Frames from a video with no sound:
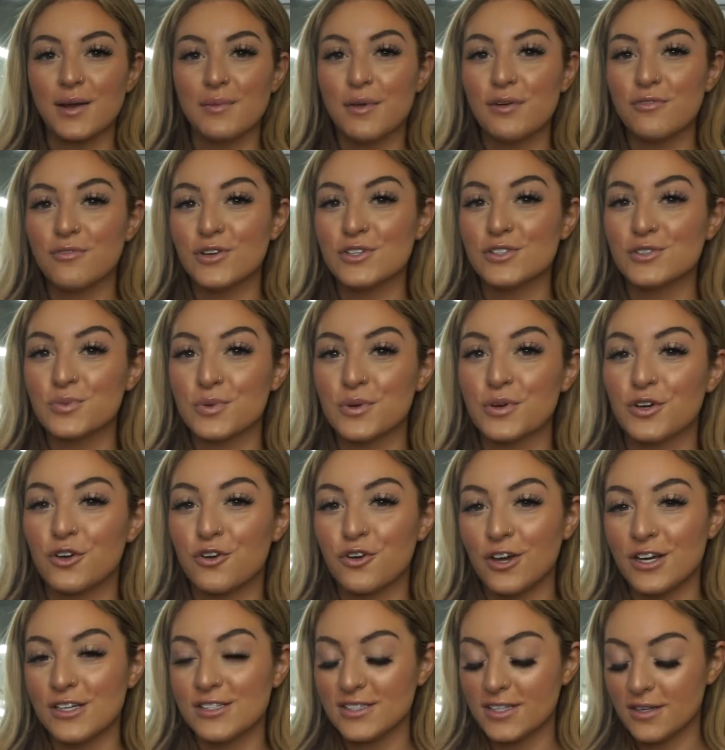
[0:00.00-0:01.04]
of my friends weren't
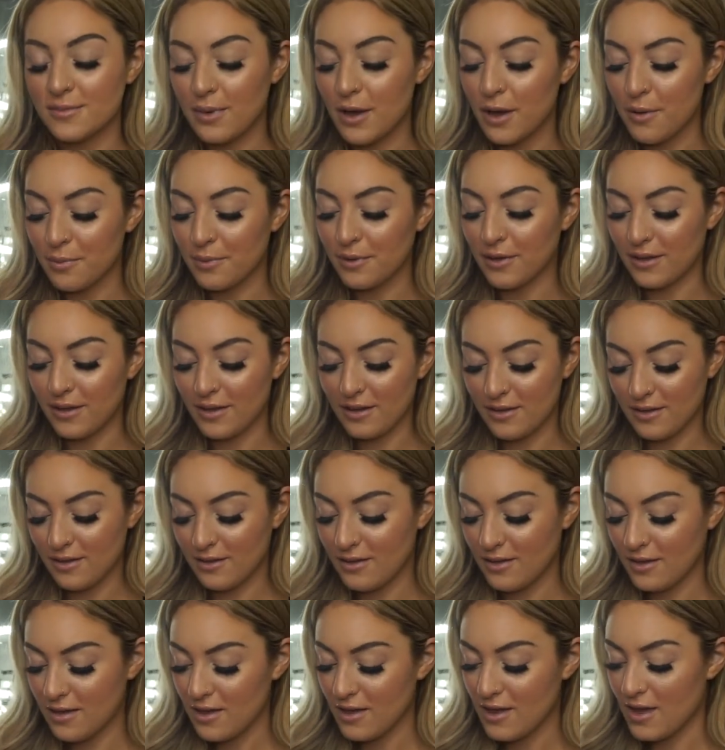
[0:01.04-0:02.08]
crazy about, but
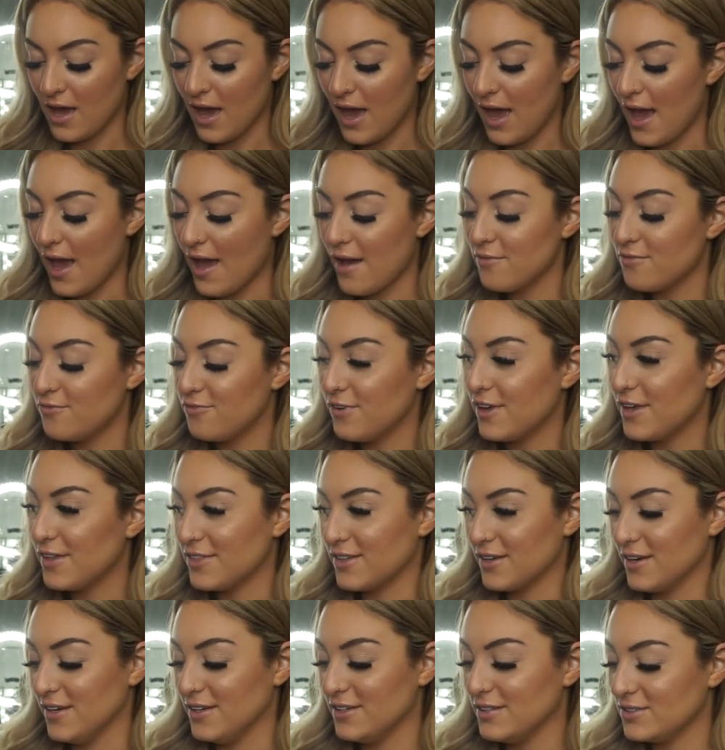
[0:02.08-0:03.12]
I have faith
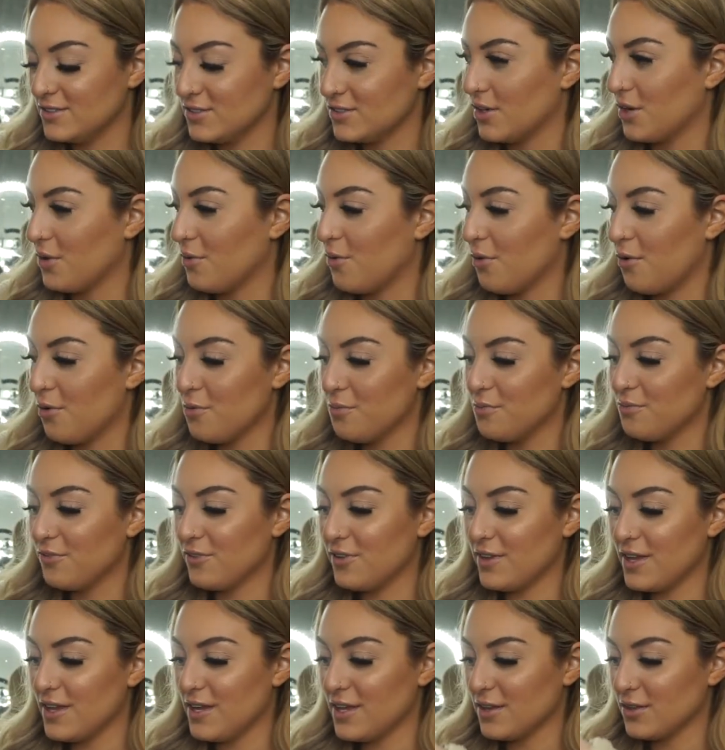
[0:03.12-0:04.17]
in it. So
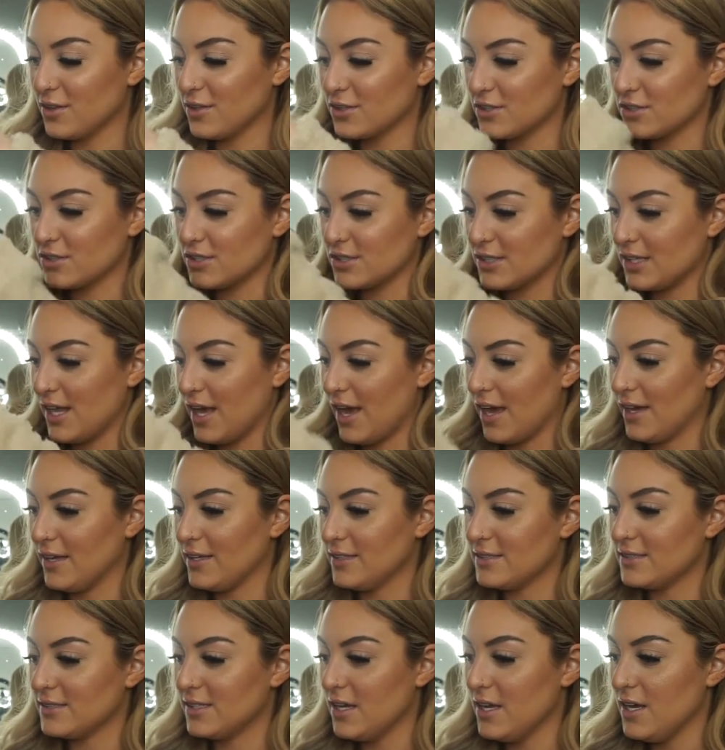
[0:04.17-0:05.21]
hopefully it looks
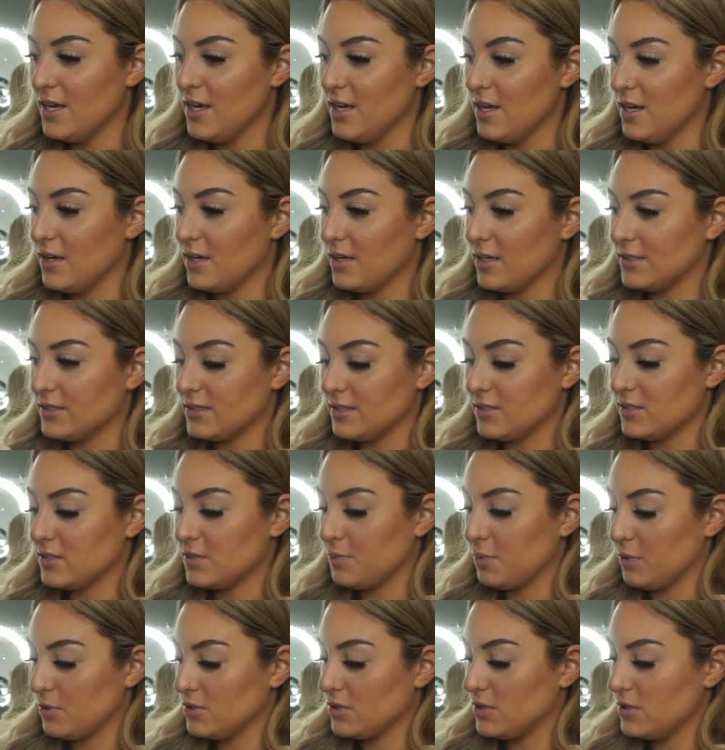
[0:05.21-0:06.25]
nice because it's
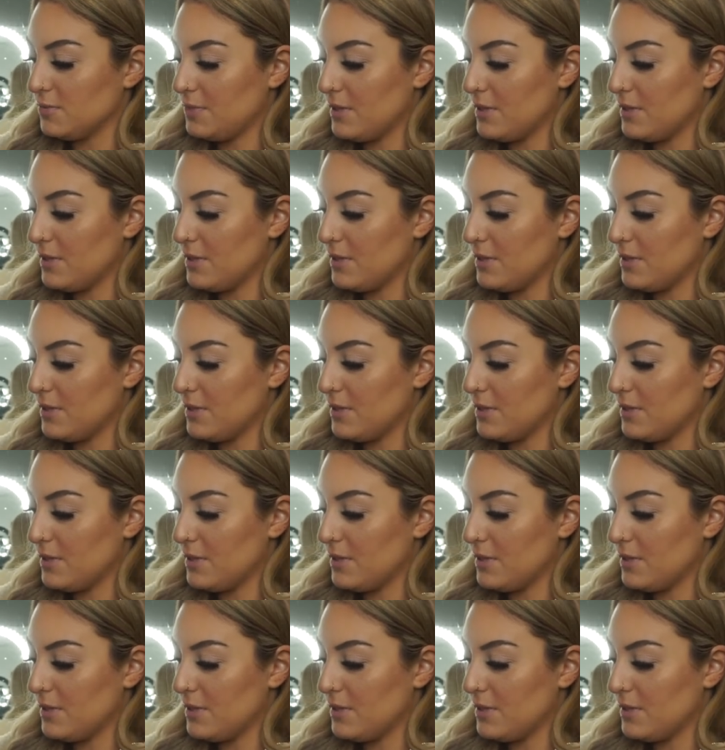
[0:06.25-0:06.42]
supposed to